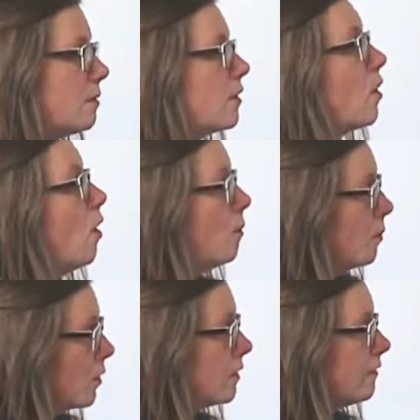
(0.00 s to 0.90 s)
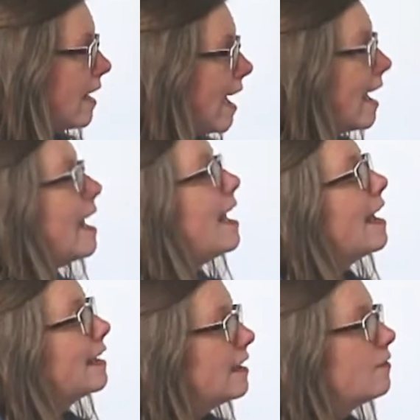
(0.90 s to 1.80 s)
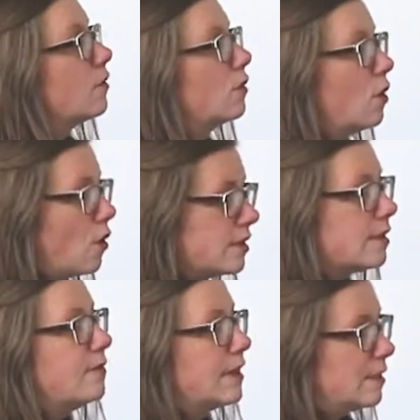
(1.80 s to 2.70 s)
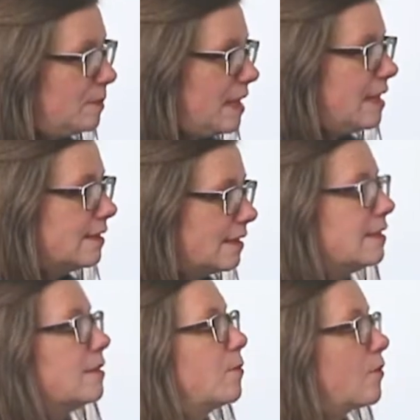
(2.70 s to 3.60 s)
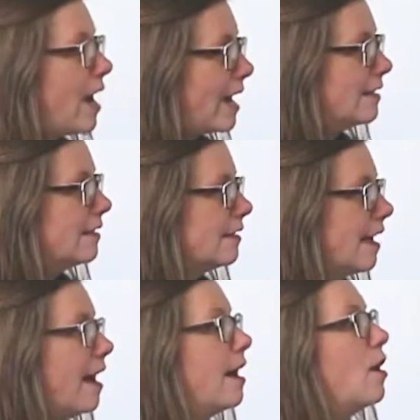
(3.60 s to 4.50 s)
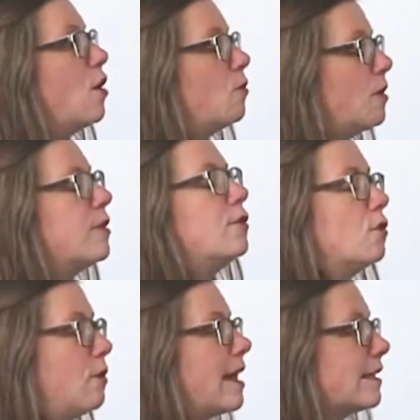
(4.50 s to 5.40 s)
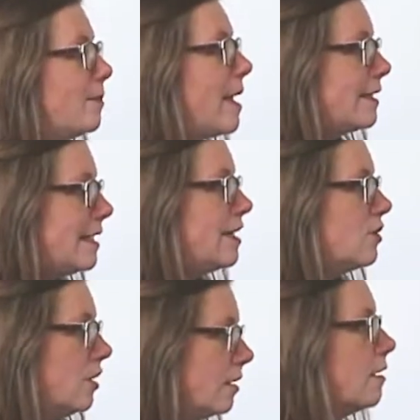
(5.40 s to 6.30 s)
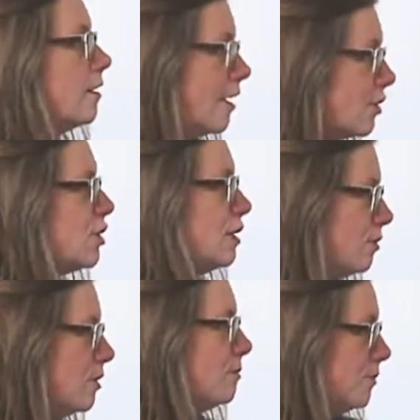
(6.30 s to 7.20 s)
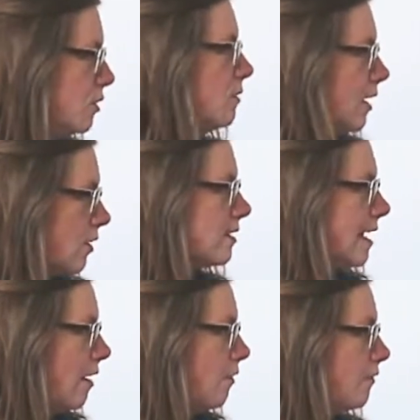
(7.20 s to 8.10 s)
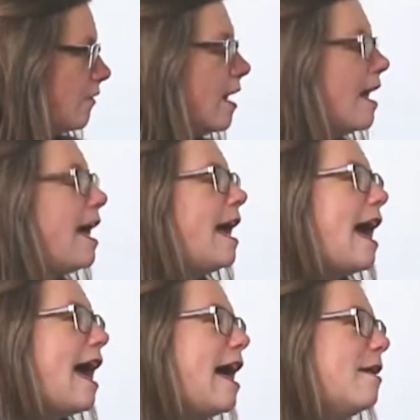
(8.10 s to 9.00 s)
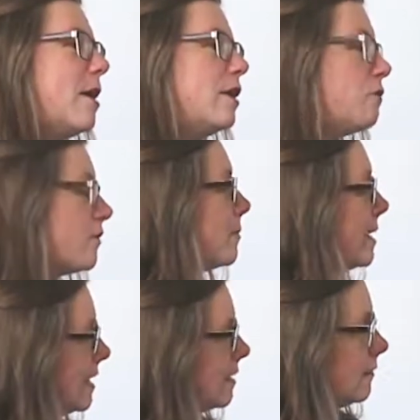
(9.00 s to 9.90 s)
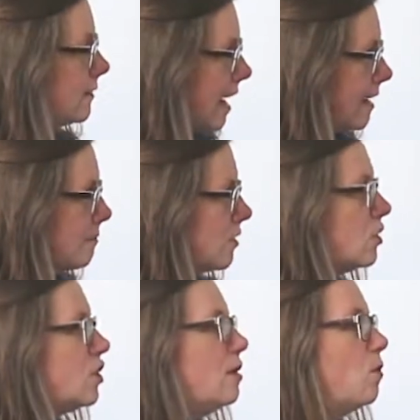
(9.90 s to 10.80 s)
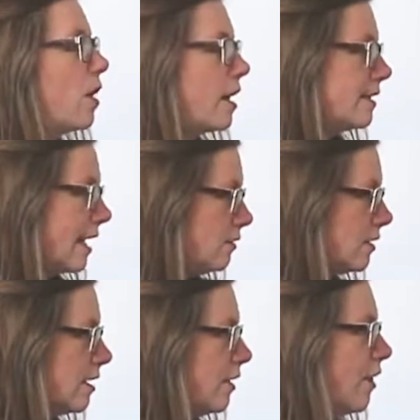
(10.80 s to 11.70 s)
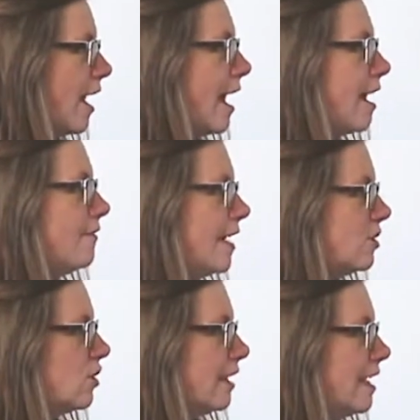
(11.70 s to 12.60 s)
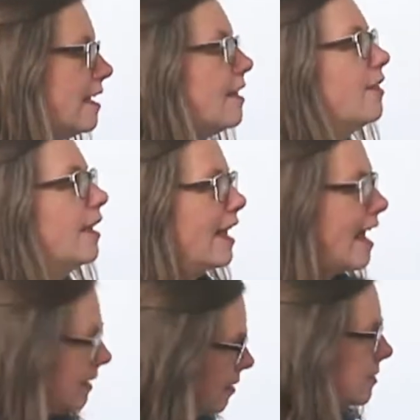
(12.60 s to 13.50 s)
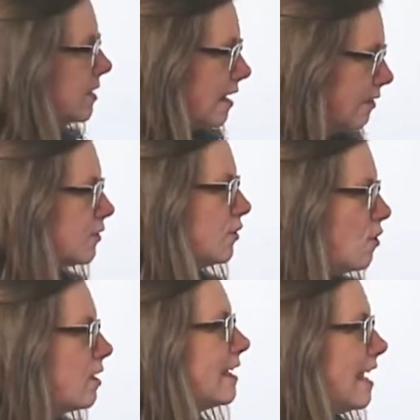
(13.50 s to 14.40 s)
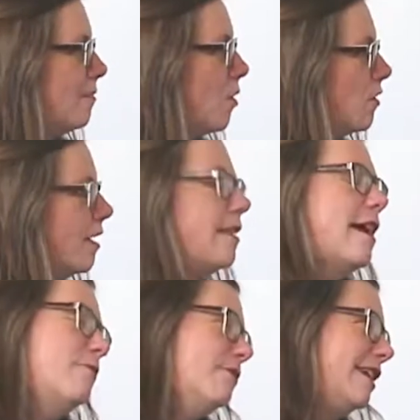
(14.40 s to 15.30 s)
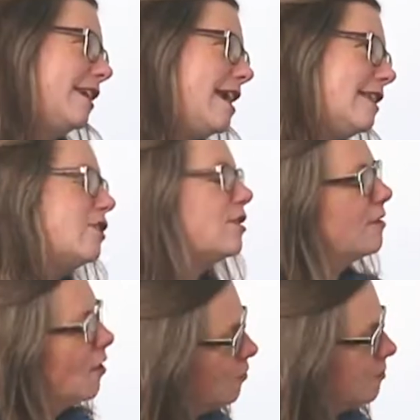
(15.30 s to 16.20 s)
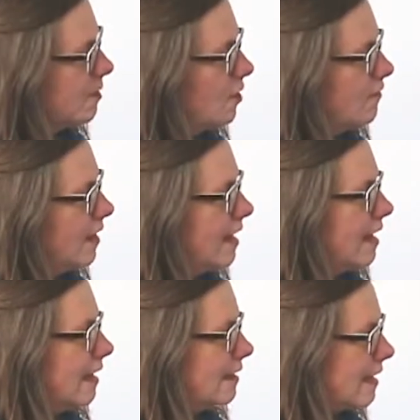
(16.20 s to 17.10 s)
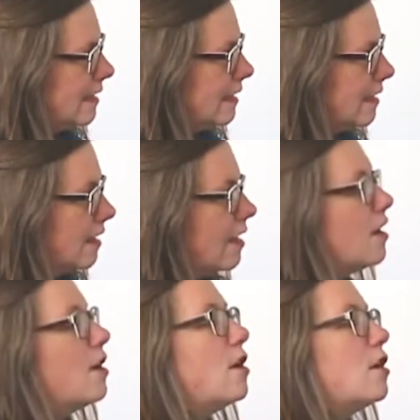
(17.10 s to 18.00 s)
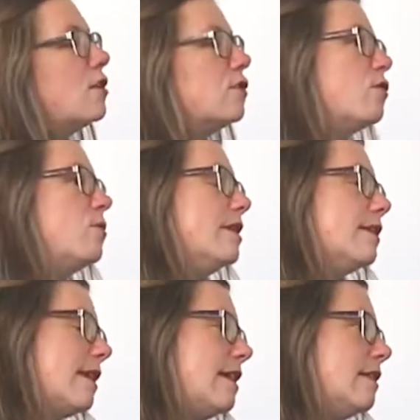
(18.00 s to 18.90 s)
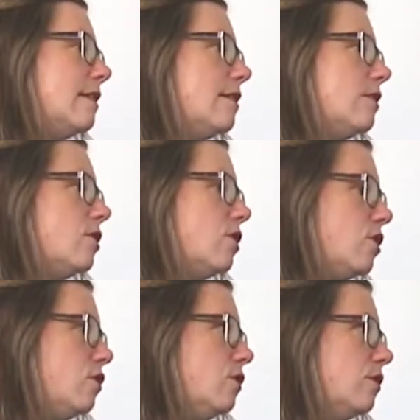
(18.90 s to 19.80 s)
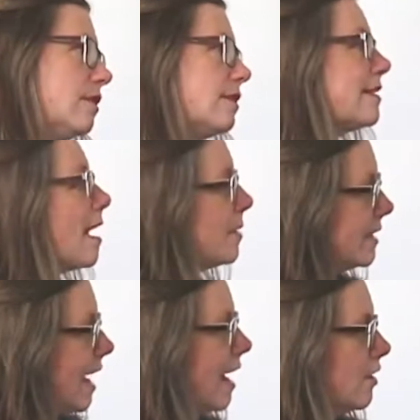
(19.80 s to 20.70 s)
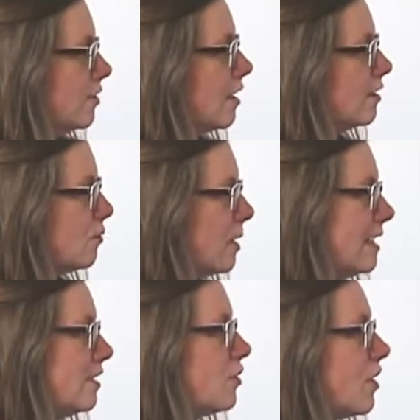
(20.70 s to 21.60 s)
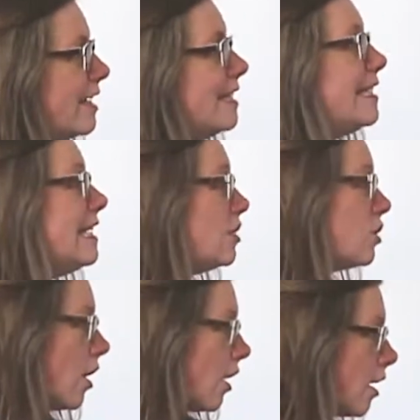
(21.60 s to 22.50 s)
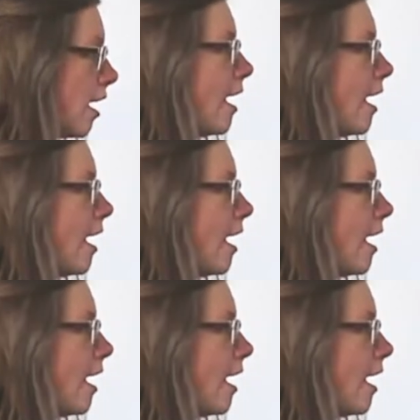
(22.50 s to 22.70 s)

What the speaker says: with got on board of that and gave her lots of experiences to practice that with no expectation that she would do it herself. And over a period of time, she worked out that eventually the Gangnam Style song came on, and that was great. She always got very excited. So we decided to use sabotage as a way to try and teach her